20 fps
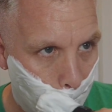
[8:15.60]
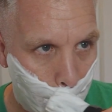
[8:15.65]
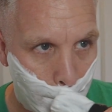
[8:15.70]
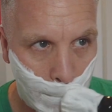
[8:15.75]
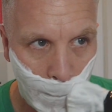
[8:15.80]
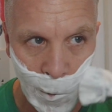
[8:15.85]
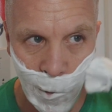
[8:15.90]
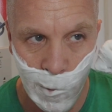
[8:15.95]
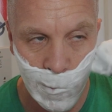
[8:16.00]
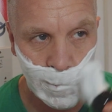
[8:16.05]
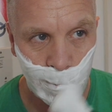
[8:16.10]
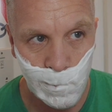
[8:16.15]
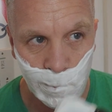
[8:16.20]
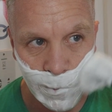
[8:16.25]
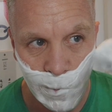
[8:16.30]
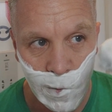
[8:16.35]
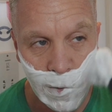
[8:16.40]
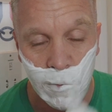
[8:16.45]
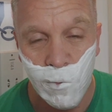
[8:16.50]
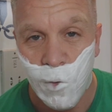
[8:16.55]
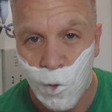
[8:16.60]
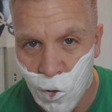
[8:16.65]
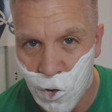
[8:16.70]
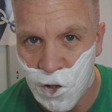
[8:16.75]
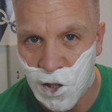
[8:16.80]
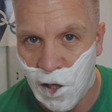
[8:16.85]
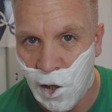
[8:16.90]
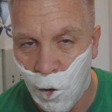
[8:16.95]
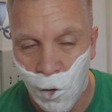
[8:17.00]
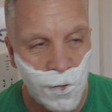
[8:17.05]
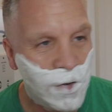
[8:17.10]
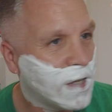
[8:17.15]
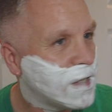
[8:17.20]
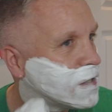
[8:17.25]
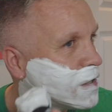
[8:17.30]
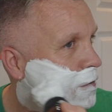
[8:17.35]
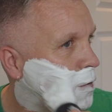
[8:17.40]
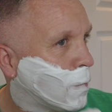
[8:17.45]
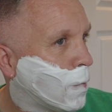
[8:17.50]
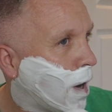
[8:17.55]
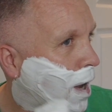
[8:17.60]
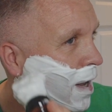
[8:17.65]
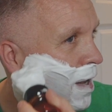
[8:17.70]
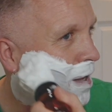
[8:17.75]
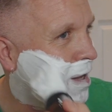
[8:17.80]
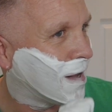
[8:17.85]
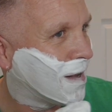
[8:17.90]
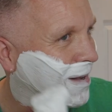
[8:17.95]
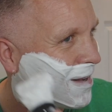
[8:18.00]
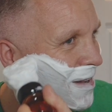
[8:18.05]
But unfortunately, life gets in the way.